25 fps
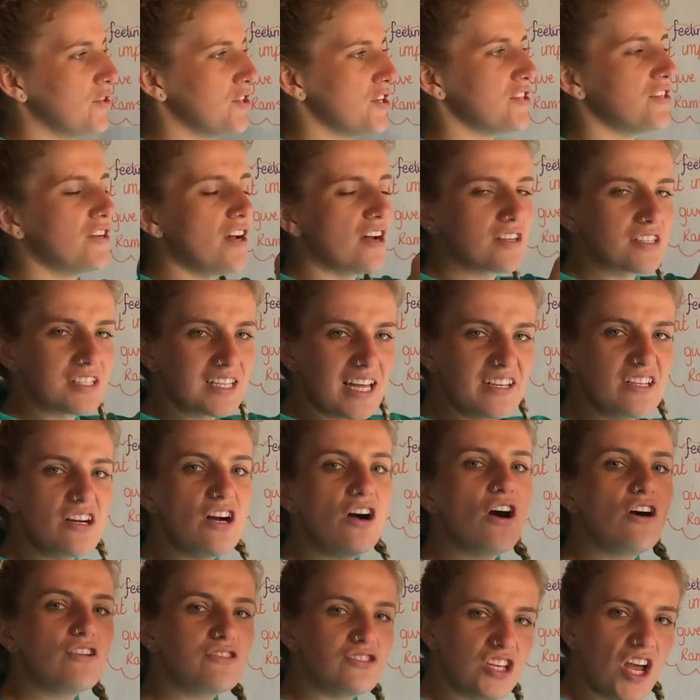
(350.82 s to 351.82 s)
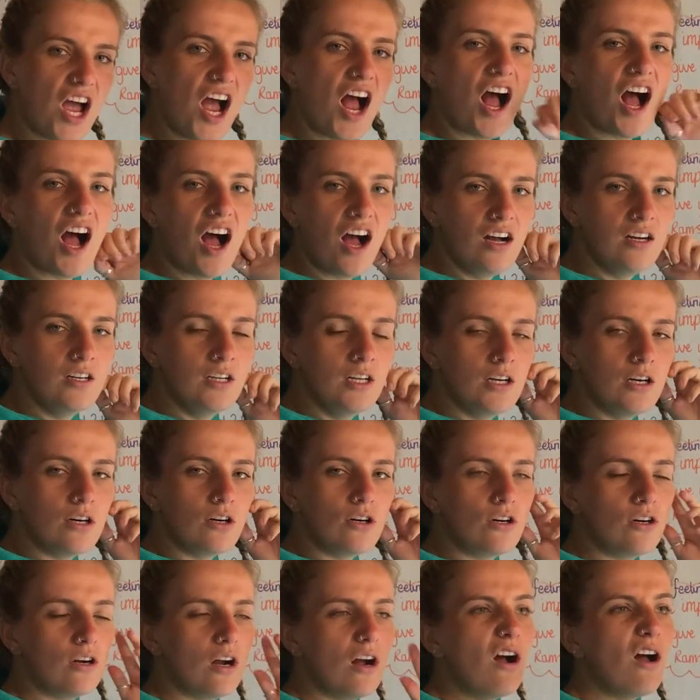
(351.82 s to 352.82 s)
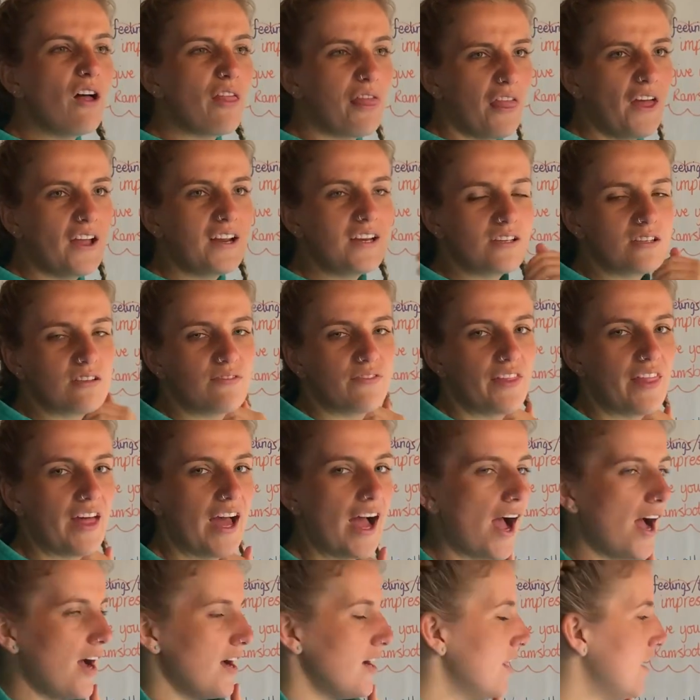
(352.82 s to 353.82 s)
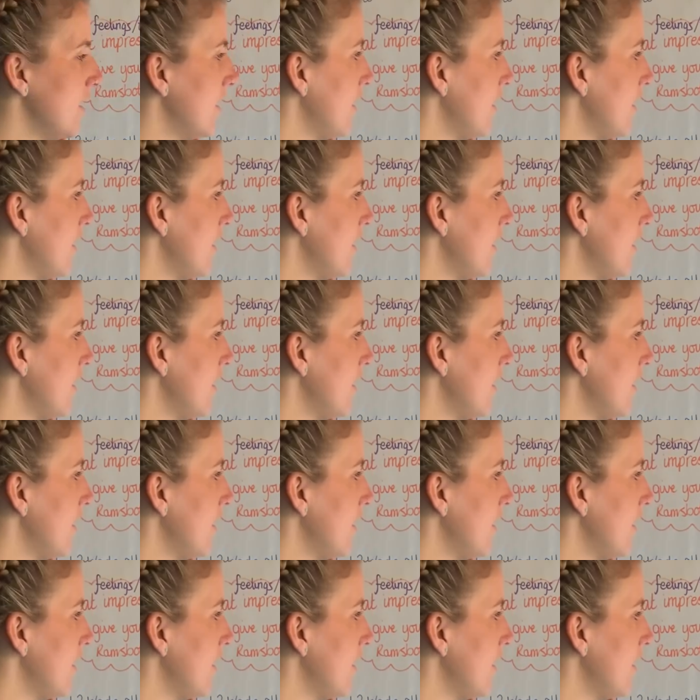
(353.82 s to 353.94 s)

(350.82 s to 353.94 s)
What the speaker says: She's not said, oh, ta, or oh, thanks for that.